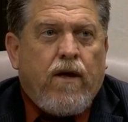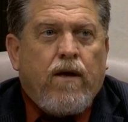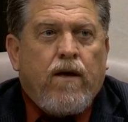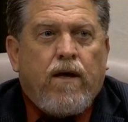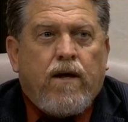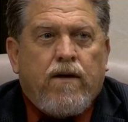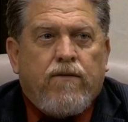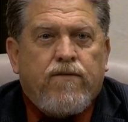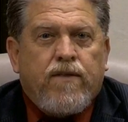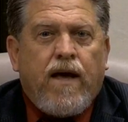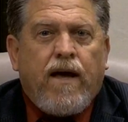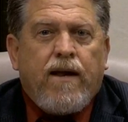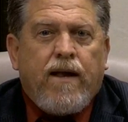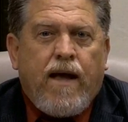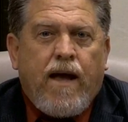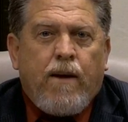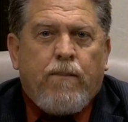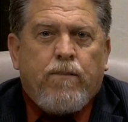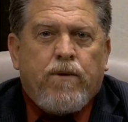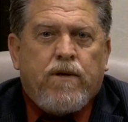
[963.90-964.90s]
and if that
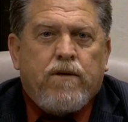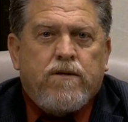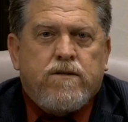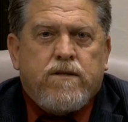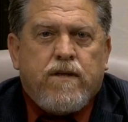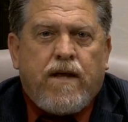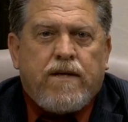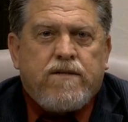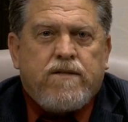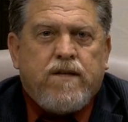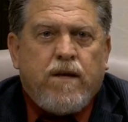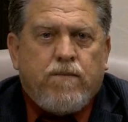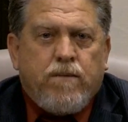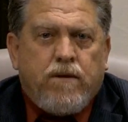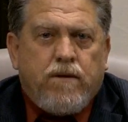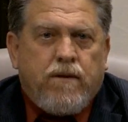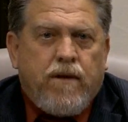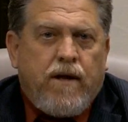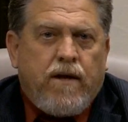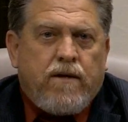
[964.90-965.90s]
happens, that's
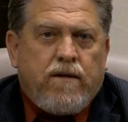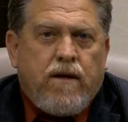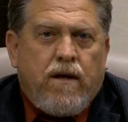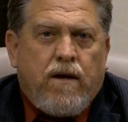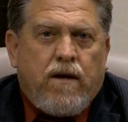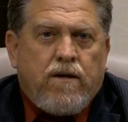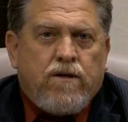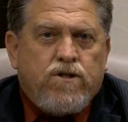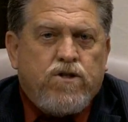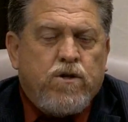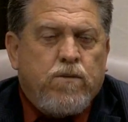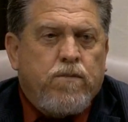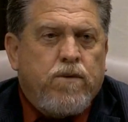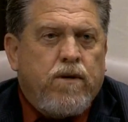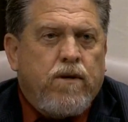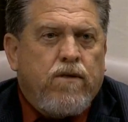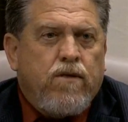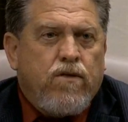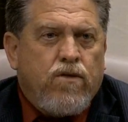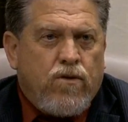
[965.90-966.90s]
something that should
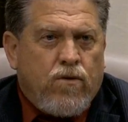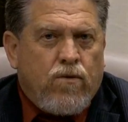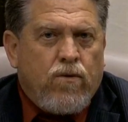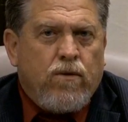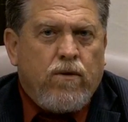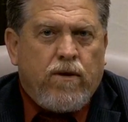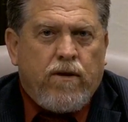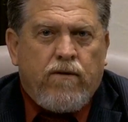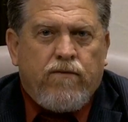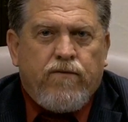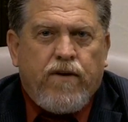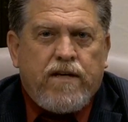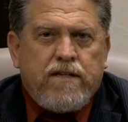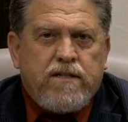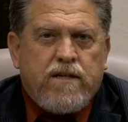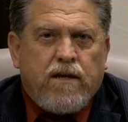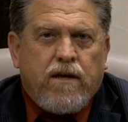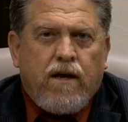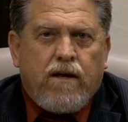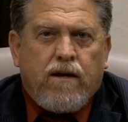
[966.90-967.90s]
be thoroughly
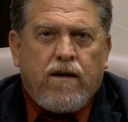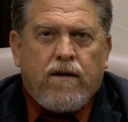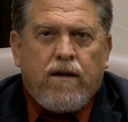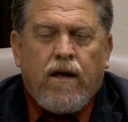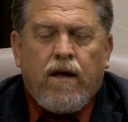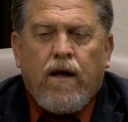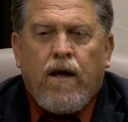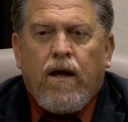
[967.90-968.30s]
investigated.